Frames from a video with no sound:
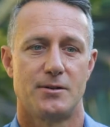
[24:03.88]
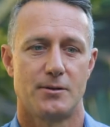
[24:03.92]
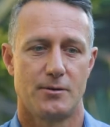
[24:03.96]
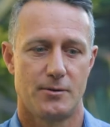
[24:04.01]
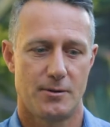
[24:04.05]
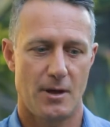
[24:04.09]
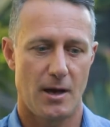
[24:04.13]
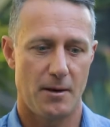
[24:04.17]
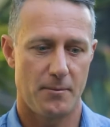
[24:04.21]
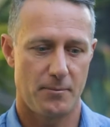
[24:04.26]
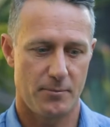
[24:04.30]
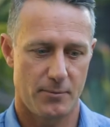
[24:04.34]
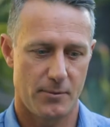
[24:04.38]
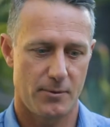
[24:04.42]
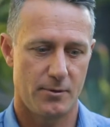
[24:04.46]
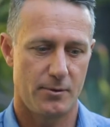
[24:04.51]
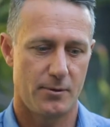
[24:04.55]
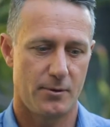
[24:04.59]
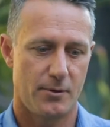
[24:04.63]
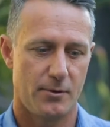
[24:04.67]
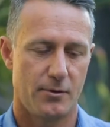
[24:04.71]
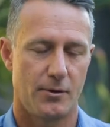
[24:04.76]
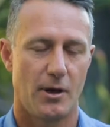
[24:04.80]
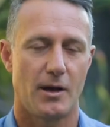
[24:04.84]
the, that
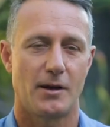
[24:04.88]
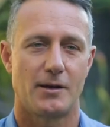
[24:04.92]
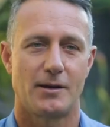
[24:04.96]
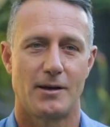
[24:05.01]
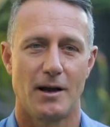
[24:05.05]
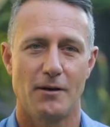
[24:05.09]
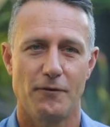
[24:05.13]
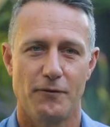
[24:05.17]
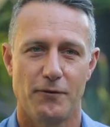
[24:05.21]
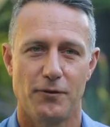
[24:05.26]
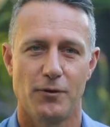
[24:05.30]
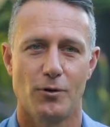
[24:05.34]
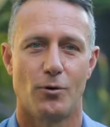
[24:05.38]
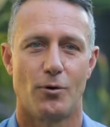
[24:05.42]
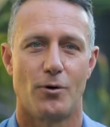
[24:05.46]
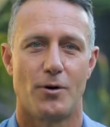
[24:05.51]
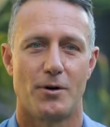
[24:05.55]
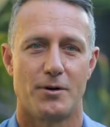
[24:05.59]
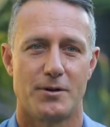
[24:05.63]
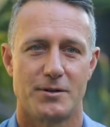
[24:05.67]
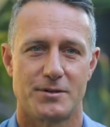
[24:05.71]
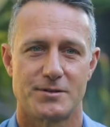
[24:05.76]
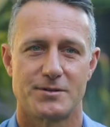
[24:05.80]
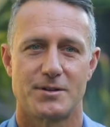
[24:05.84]
that gut
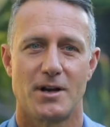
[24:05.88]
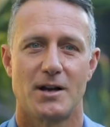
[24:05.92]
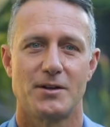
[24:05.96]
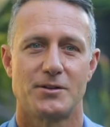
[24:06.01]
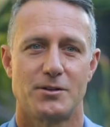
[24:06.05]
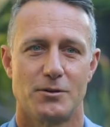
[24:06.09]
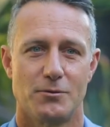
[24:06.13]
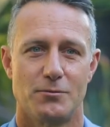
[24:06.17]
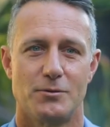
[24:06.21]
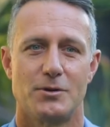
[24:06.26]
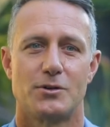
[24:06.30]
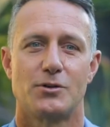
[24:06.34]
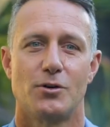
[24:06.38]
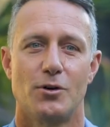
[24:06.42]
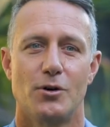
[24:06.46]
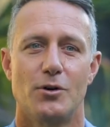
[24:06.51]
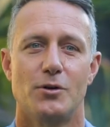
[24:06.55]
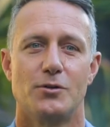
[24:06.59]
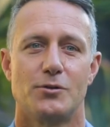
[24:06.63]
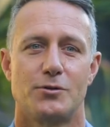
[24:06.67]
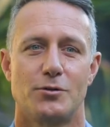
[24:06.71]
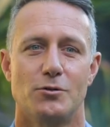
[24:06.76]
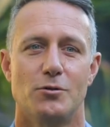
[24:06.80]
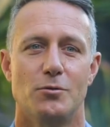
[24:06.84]
flora to start to
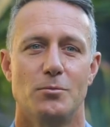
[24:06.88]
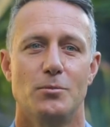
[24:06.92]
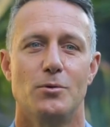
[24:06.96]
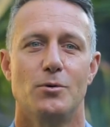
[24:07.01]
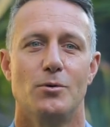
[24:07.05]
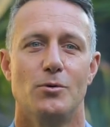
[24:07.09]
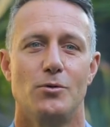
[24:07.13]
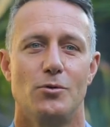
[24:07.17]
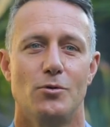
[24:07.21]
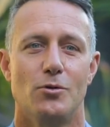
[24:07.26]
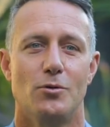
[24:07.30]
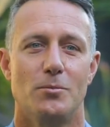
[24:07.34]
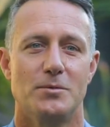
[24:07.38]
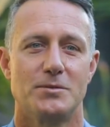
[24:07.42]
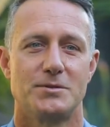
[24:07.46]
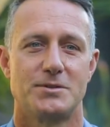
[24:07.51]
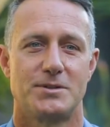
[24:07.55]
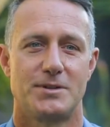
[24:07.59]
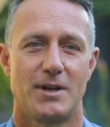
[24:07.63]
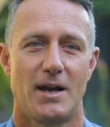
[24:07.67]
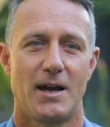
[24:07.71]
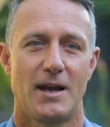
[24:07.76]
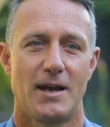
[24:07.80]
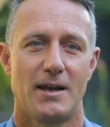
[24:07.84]
return to a more normal
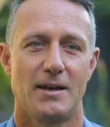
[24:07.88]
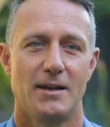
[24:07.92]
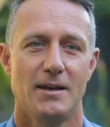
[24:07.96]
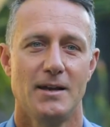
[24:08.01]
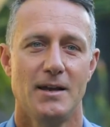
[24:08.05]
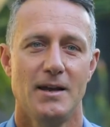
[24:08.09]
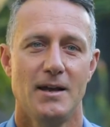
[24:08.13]
state.